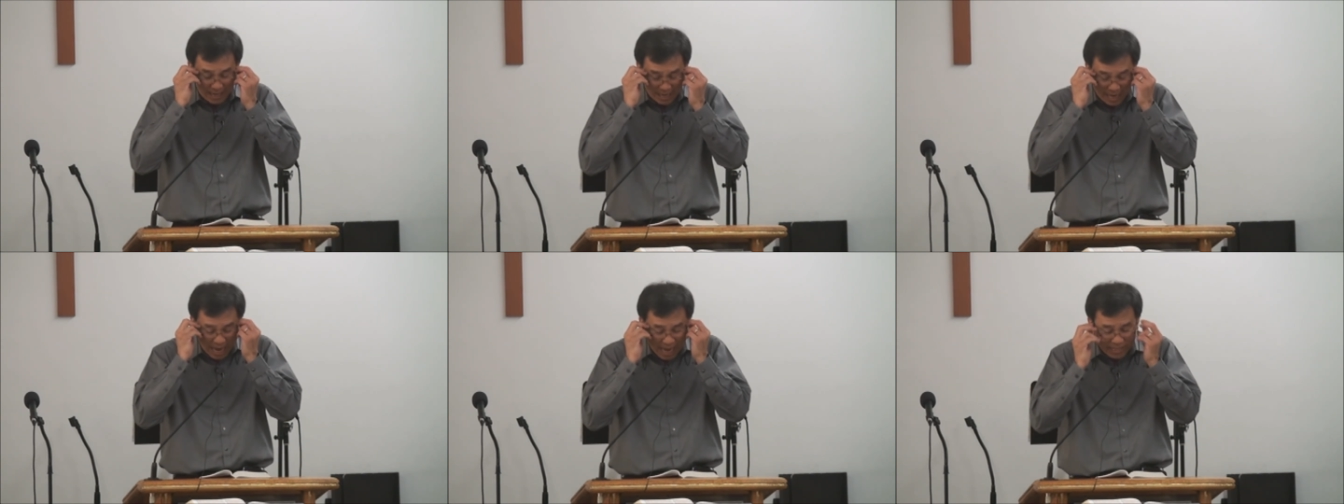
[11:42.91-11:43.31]

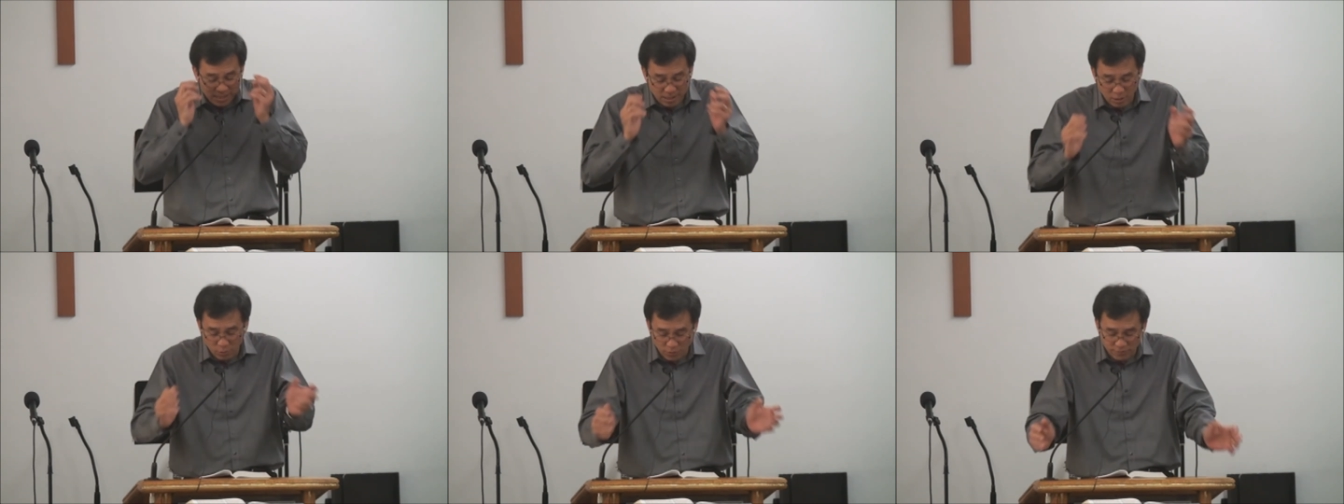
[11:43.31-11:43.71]
and
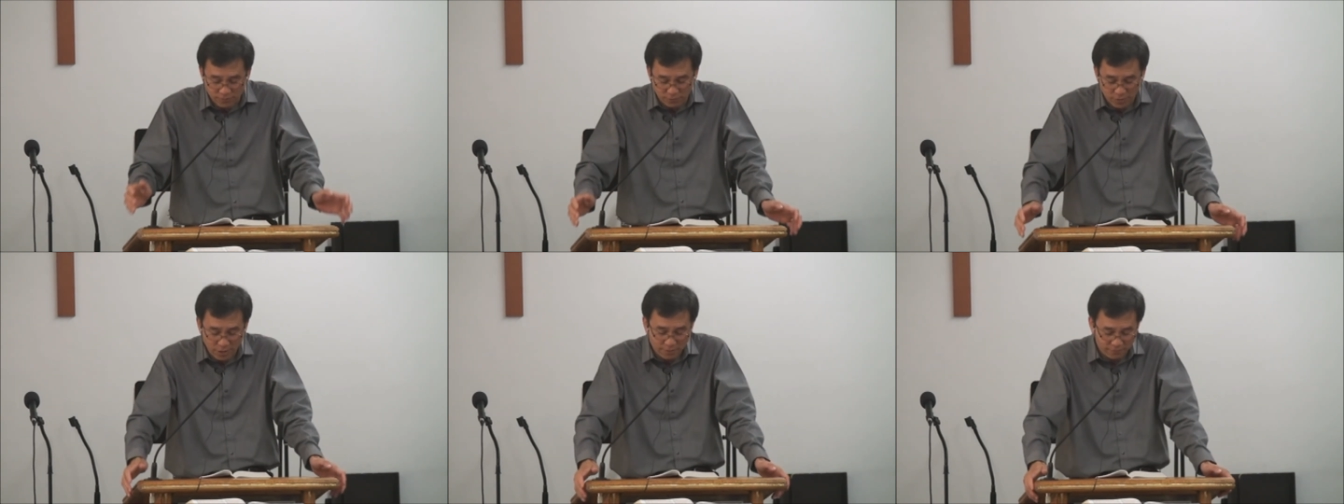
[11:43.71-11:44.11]
ask the Lord
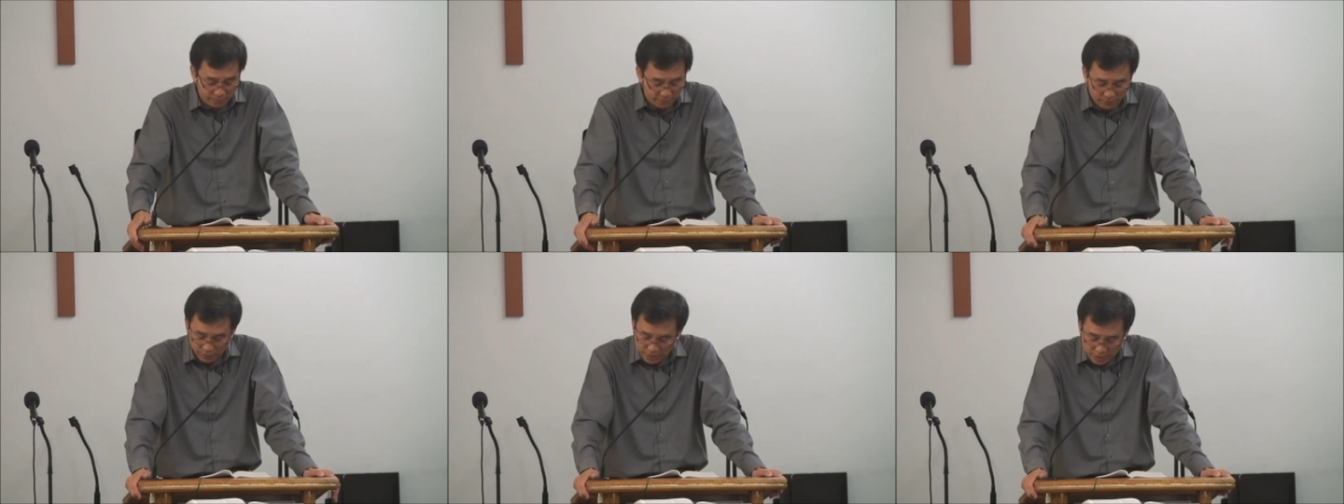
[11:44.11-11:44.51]
for, our,
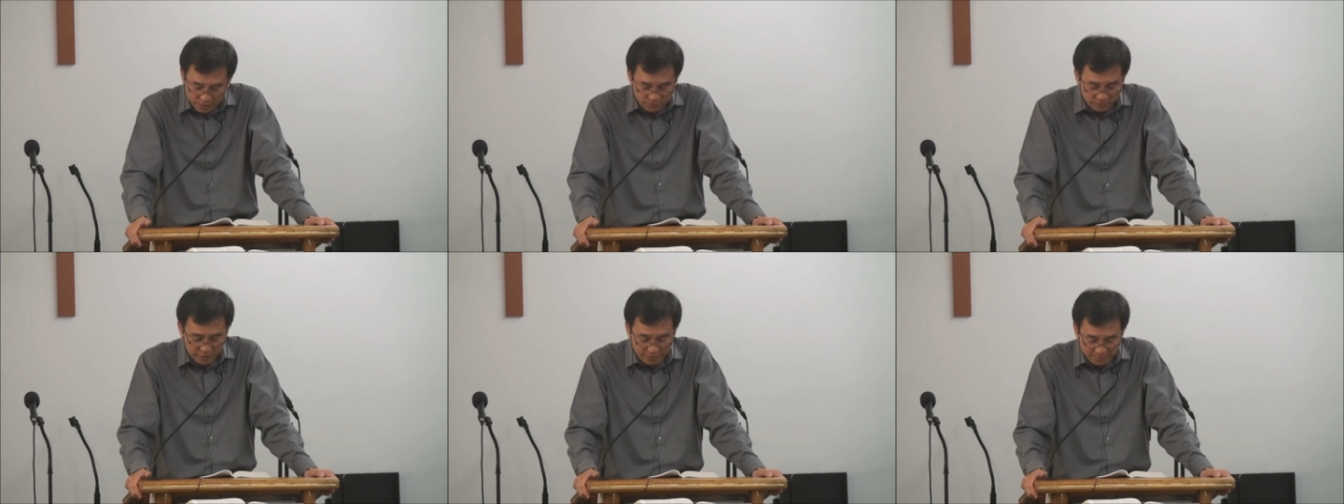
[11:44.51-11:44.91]
for
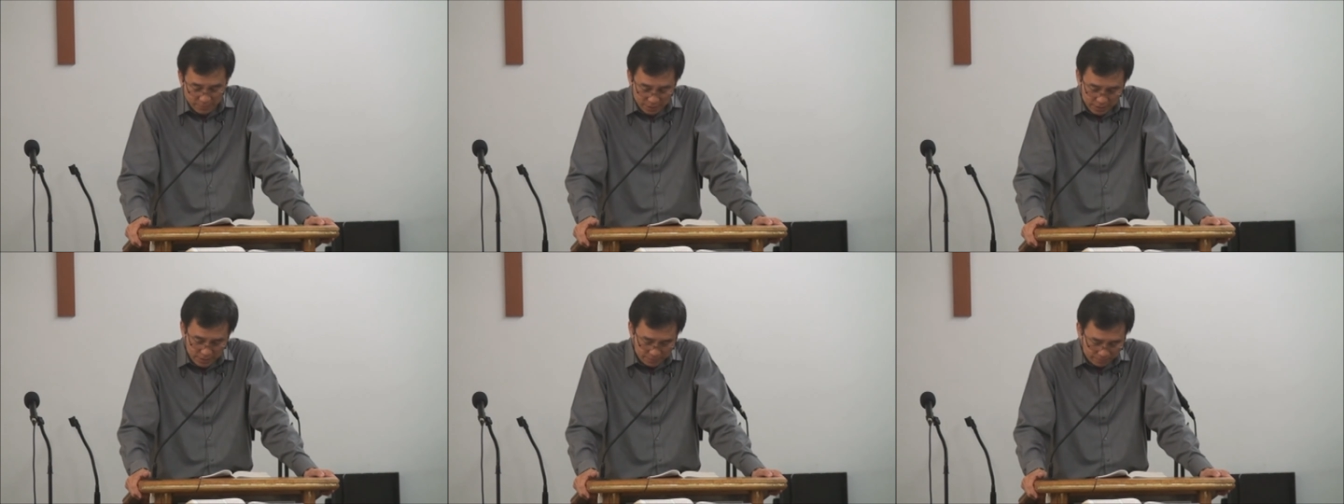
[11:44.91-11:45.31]
His
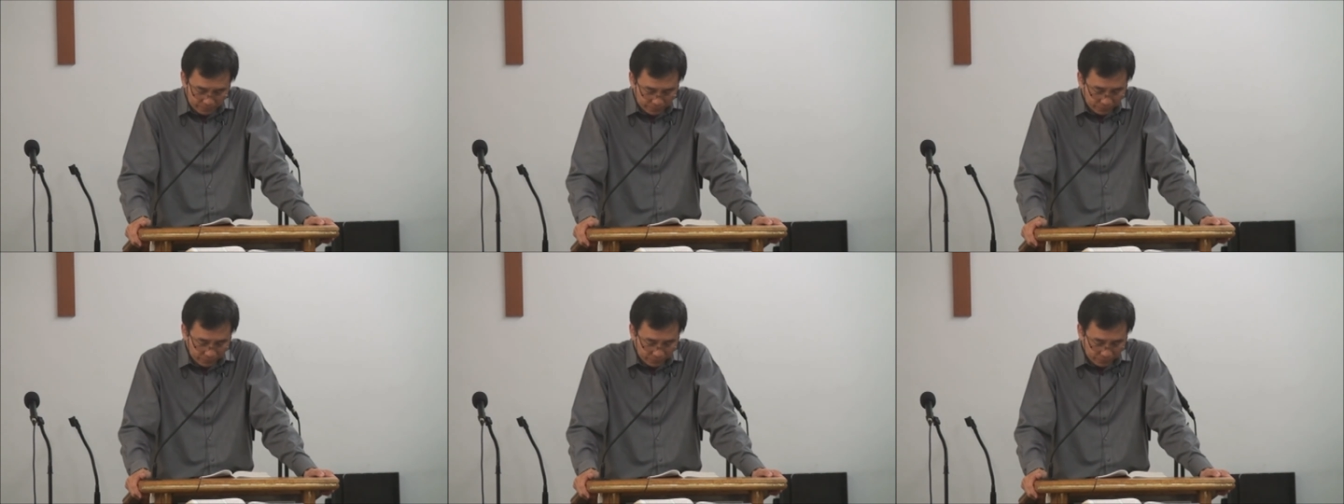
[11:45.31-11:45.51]
forgiveness.